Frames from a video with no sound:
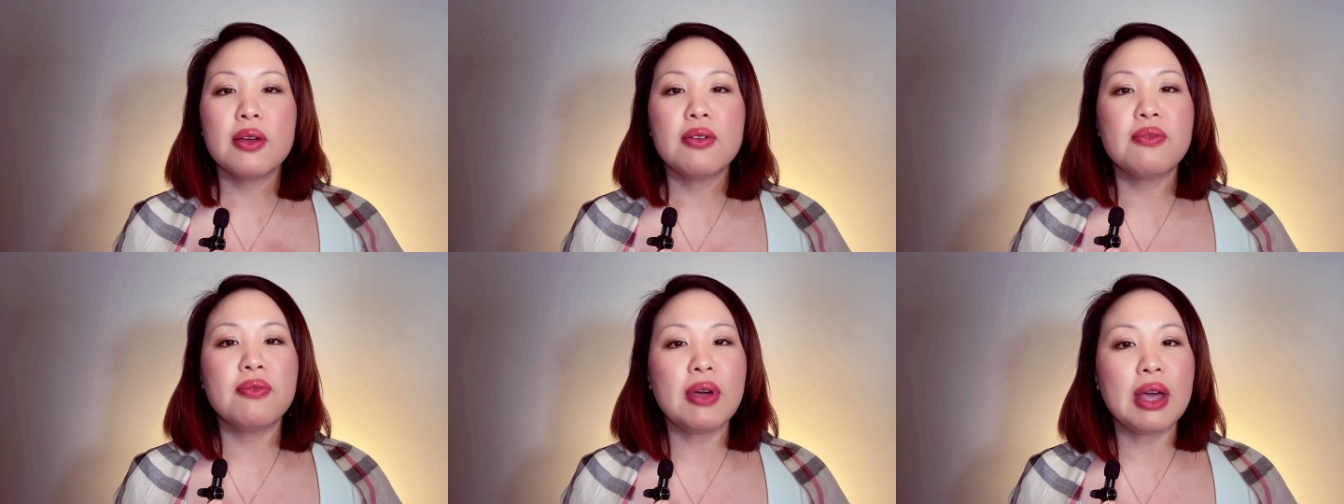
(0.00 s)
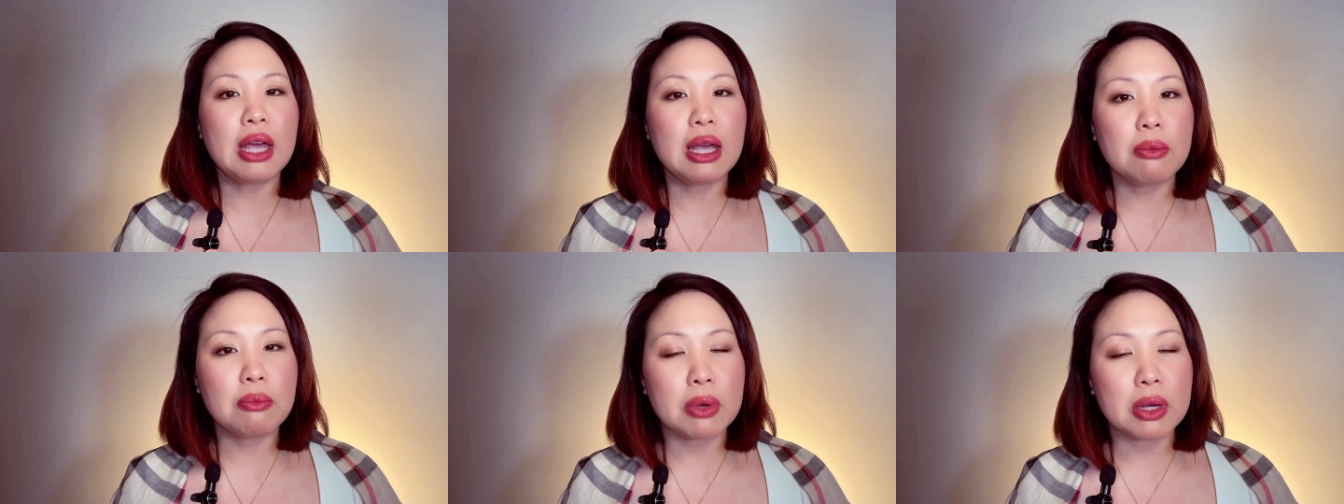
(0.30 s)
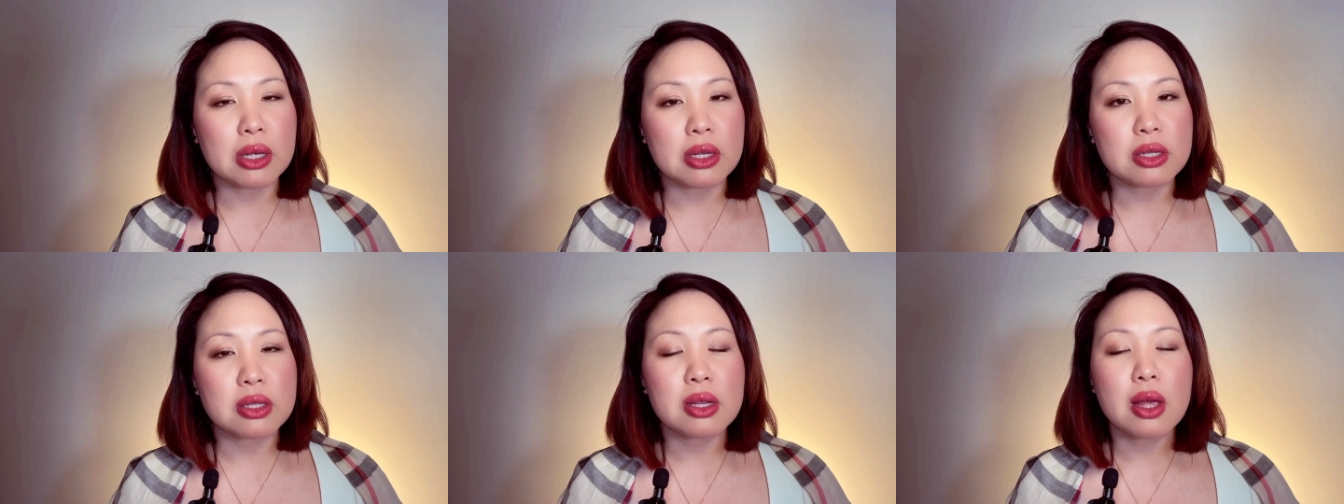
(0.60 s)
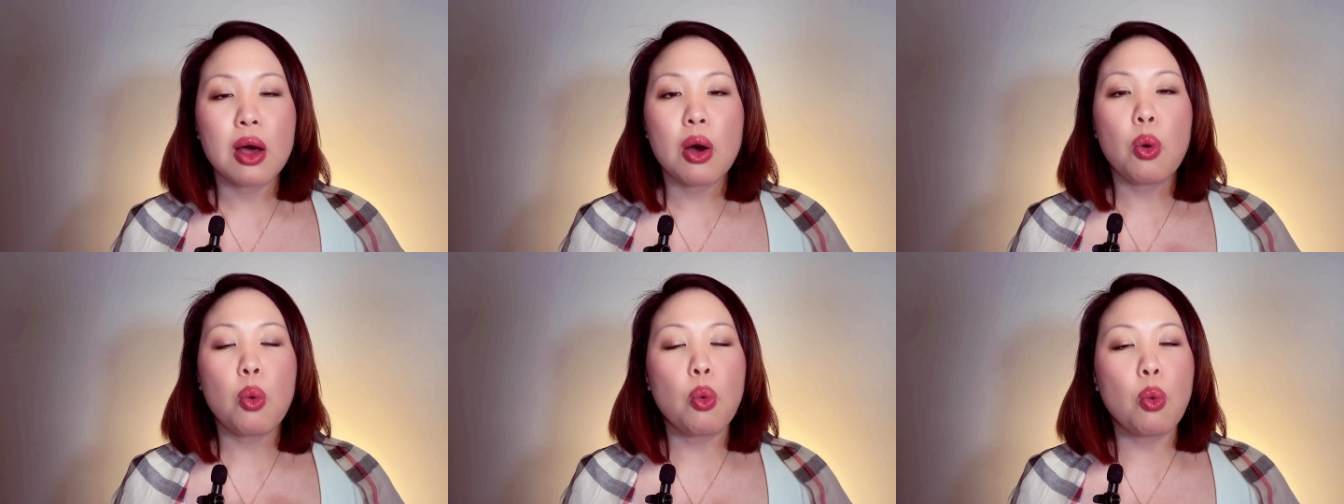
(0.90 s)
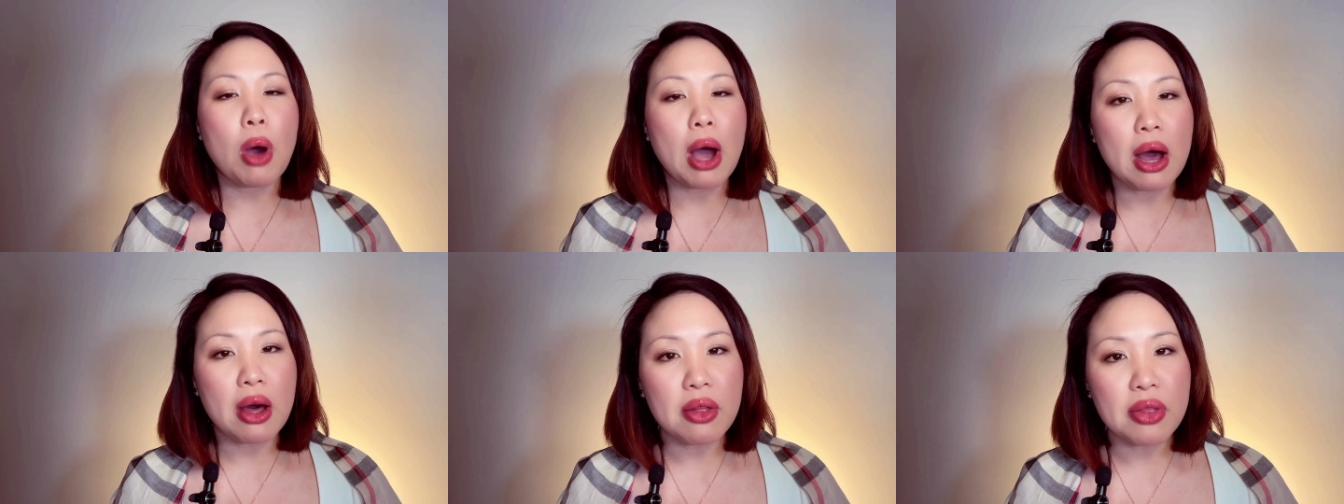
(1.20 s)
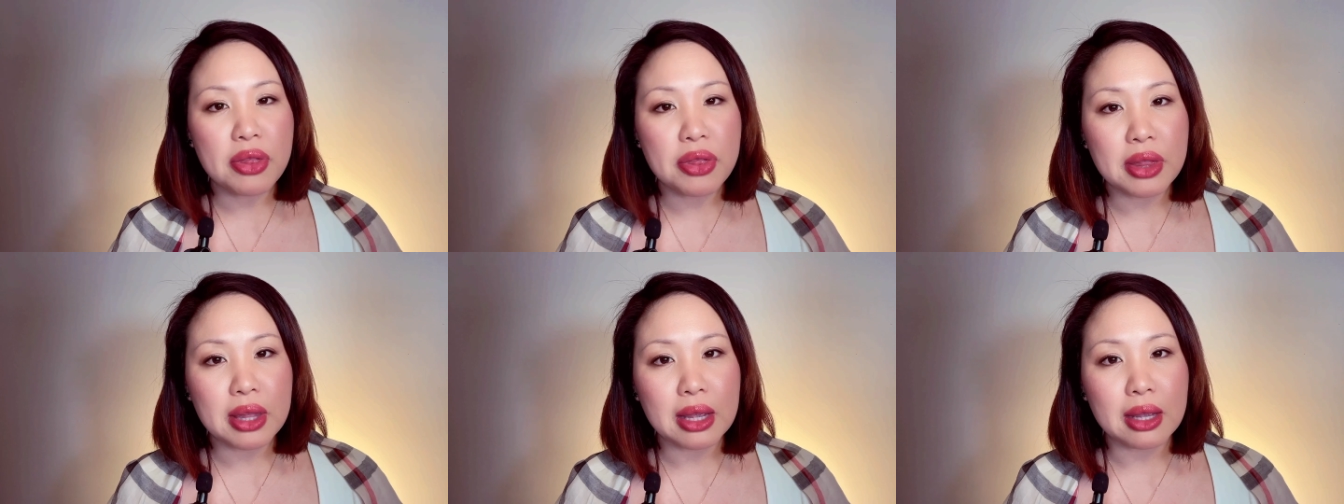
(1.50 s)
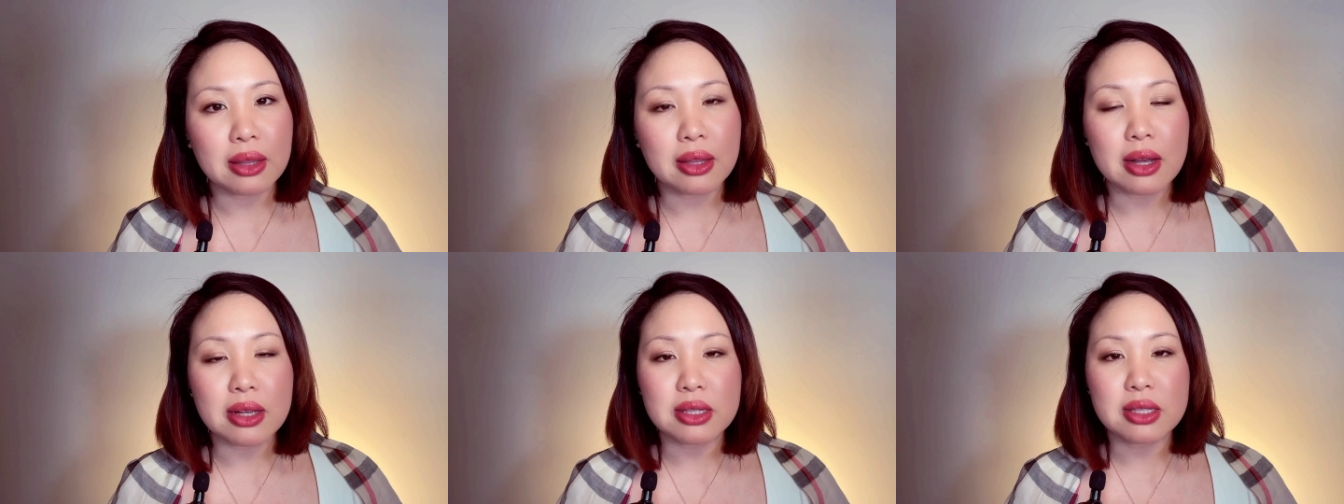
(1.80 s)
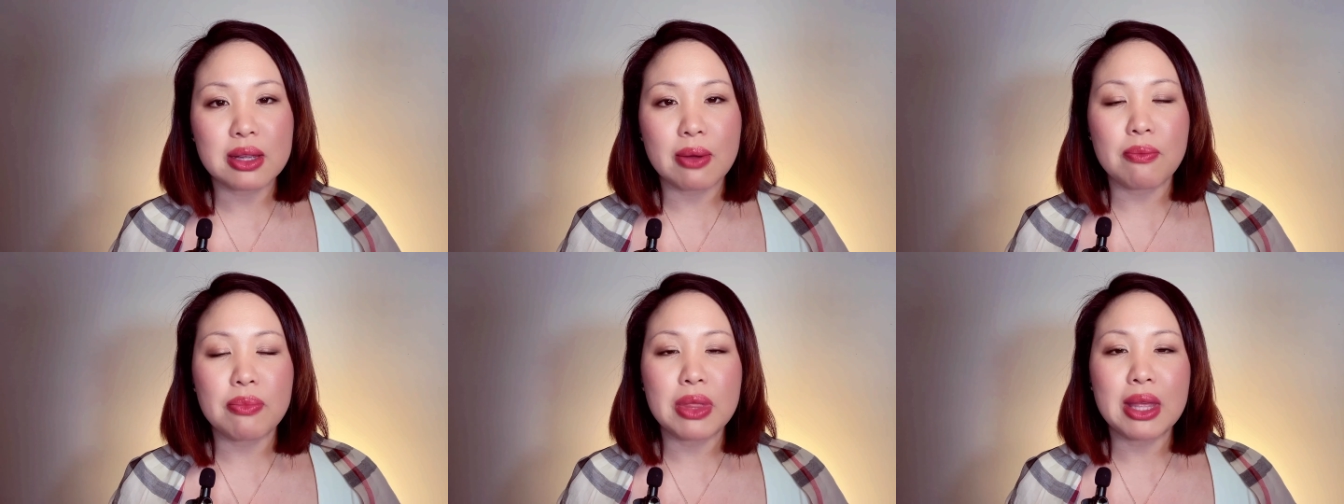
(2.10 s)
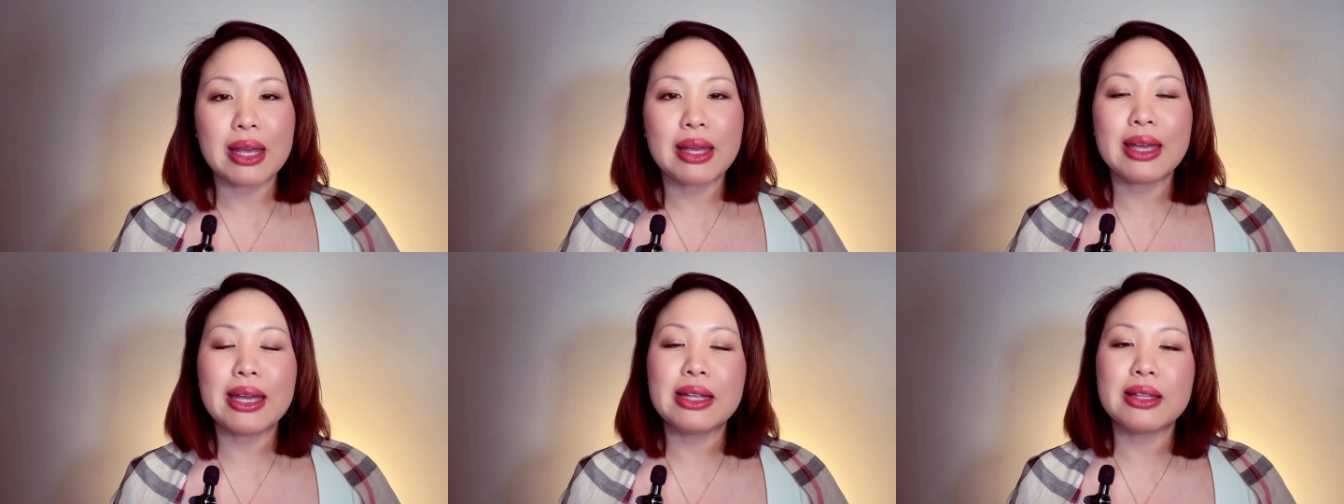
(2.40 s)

famous, wealthy does something,